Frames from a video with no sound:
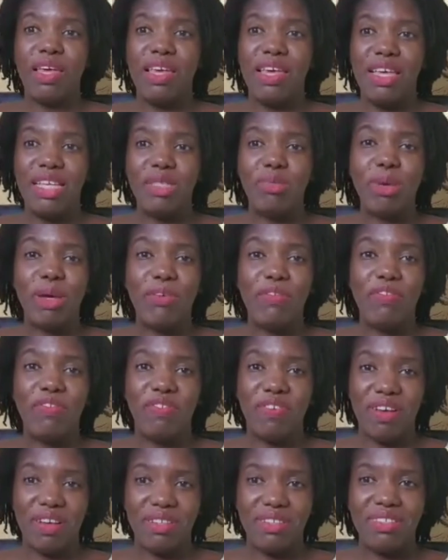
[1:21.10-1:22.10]
is by
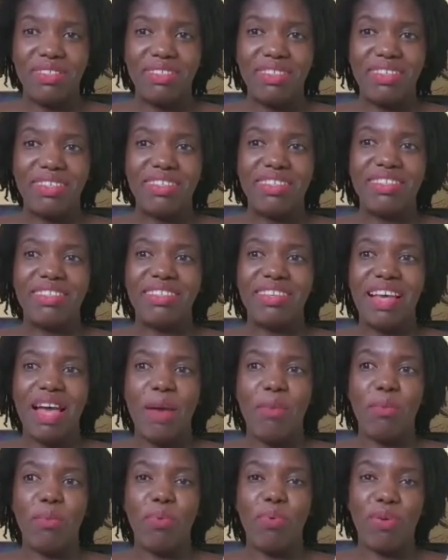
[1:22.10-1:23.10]
fasting
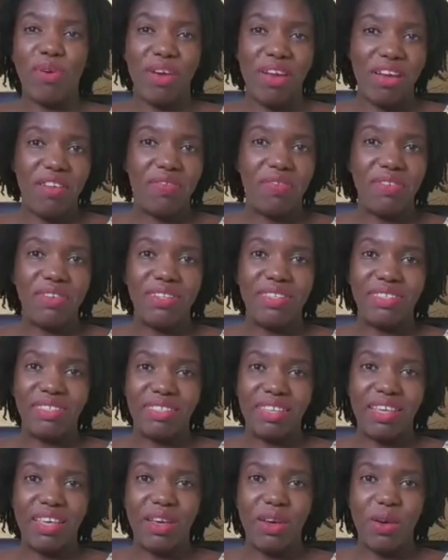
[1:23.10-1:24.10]
and prayerfully
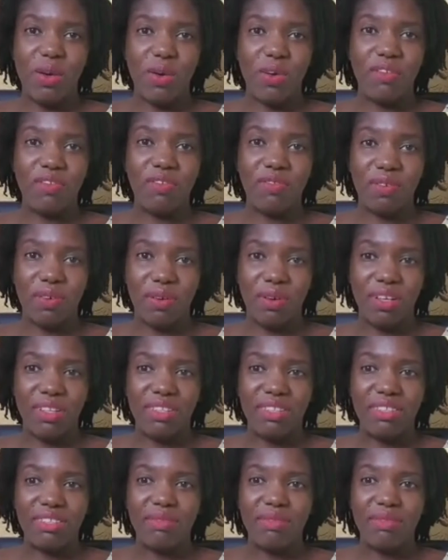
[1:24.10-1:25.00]
seeking God for it.